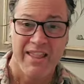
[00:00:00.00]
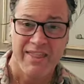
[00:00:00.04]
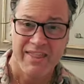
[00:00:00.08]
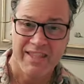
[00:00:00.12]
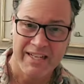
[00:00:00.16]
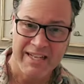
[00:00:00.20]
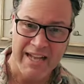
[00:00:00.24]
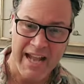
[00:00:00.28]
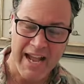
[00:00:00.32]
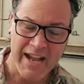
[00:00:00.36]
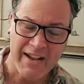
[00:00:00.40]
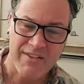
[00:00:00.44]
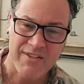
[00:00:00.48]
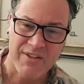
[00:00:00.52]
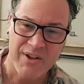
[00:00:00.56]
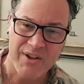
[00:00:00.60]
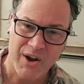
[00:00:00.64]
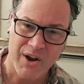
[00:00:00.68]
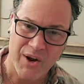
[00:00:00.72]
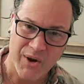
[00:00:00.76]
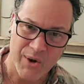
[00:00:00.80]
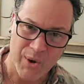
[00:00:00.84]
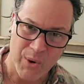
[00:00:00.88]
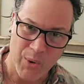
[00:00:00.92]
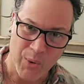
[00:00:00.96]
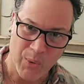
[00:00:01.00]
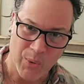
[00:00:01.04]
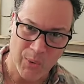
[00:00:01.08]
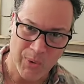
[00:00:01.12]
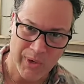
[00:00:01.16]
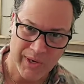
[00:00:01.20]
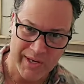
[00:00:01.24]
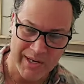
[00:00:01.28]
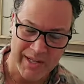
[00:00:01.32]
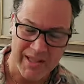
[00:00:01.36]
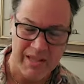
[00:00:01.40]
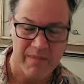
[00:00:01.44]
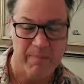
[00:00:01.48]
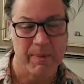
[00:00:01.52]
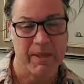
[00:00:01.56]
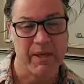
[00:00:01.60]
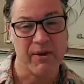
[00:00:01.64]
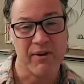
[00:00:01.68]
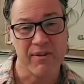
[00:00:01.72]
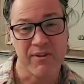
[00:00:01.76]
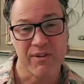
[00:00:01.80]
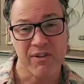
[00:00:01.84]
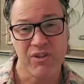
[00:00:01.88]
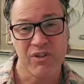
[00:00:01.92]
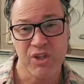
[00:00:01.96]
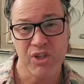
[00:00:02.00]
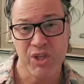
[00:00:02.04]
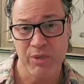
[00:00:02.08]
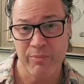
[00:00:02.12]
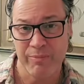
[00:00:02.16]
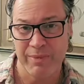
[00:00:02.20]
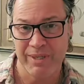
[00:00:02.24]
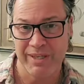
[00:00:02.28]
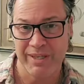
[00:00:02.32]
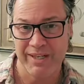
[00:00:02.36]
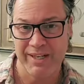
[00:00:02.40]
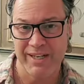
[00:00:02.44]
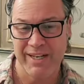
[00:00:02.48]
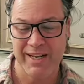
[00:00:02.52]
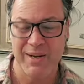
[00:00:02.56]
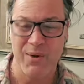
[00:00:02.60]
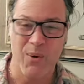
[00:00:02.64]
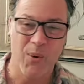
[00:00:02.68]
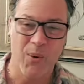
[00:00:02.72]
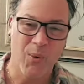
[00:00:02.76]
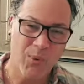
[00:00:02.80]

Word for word: The next are orchids. Because of the humidity,